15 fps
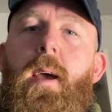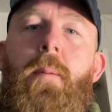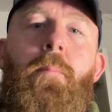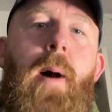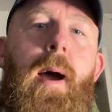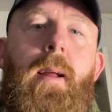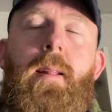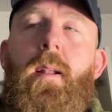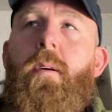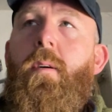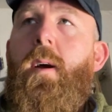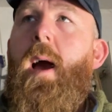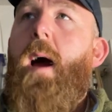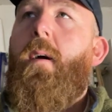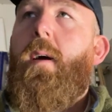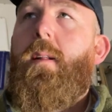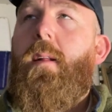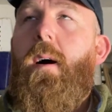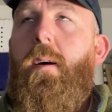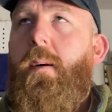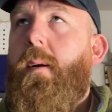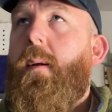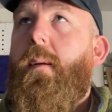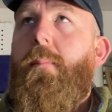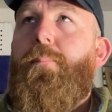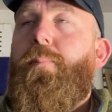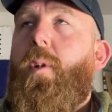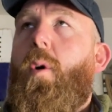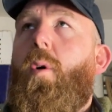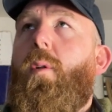impacting on character,
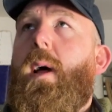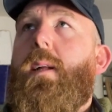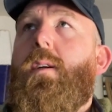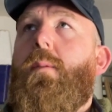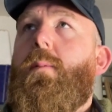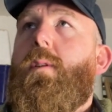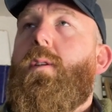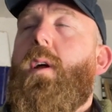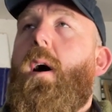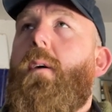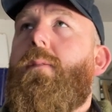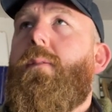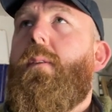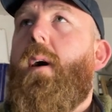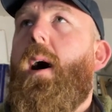all that type of stuff?